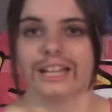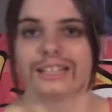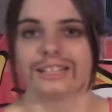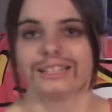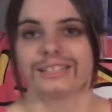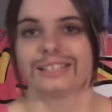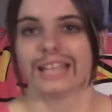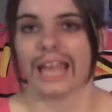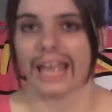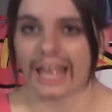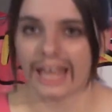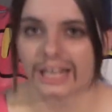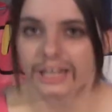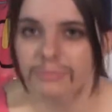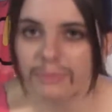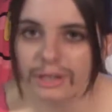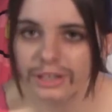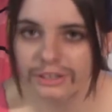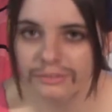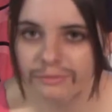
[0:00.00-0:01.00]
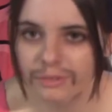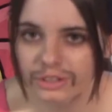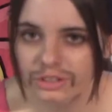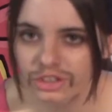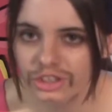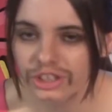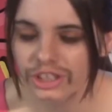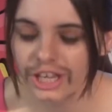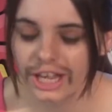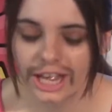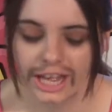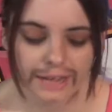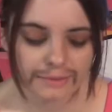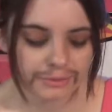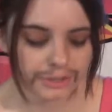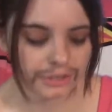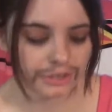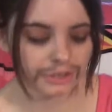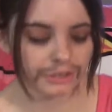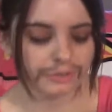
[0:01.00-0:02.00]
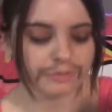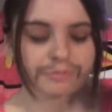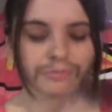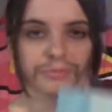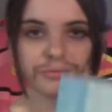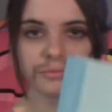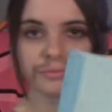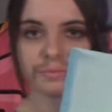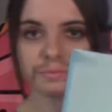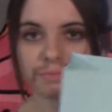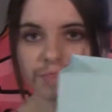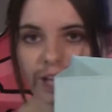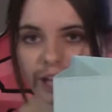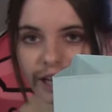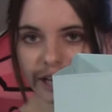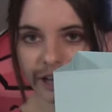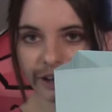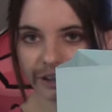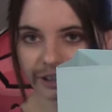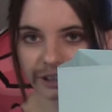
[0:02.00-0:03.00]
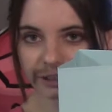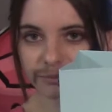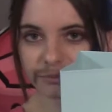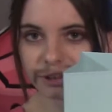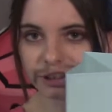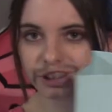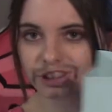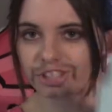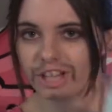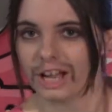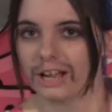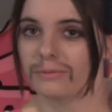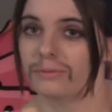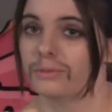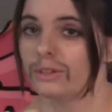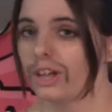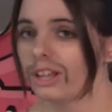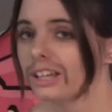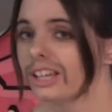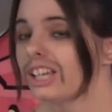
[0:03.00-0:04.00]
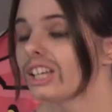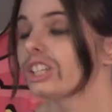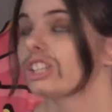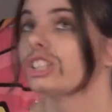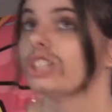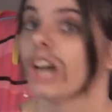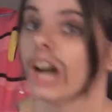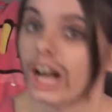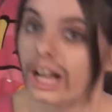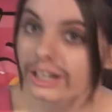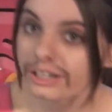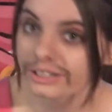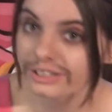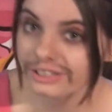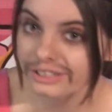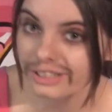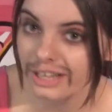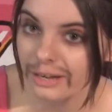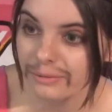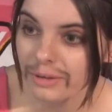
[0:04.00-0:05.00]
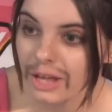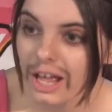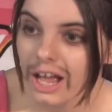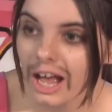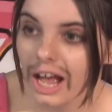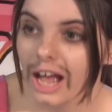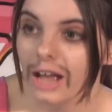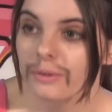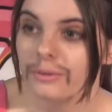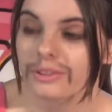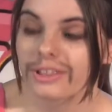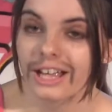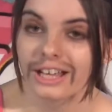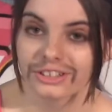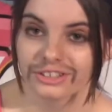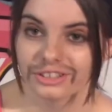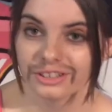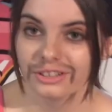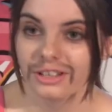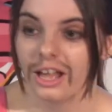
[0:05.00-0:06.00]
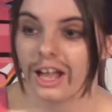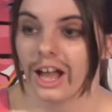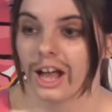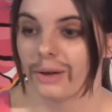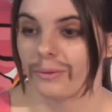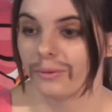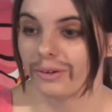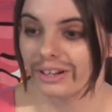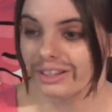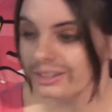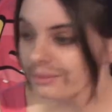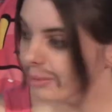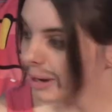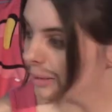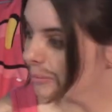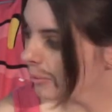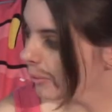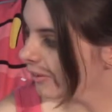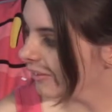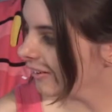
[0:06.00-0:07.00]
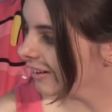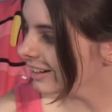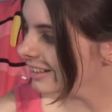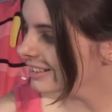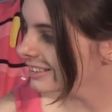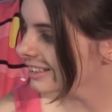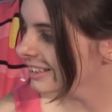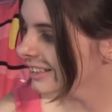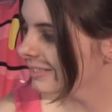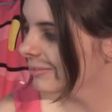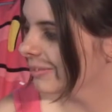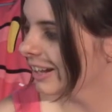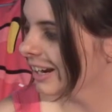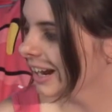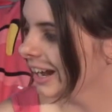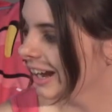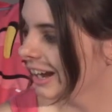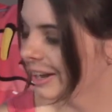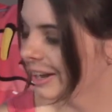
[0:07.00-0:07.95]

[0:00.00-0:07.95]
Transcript: this anime convention they have here, and I got some stuff. Not like a ton of stuff. I wanted to buy more, honestly, but,